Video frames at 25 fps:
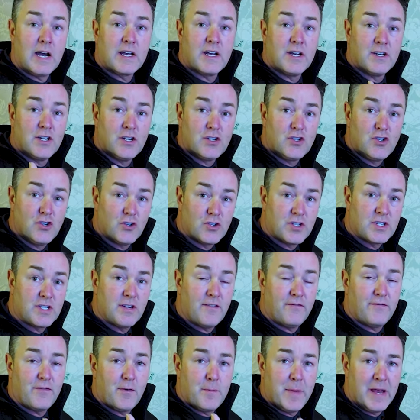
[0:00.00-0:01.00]
could adjust
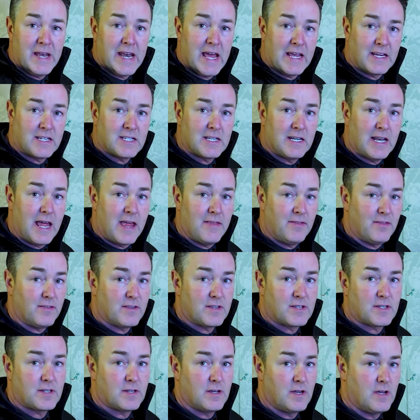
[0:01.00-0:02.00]
it for my next
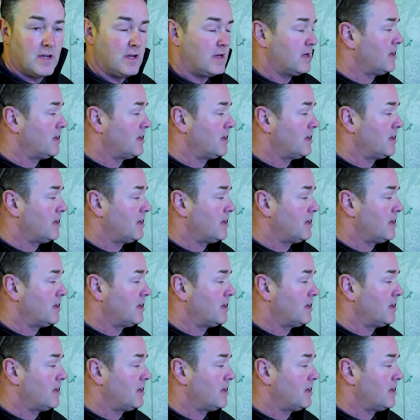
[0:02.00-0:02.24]
lengths.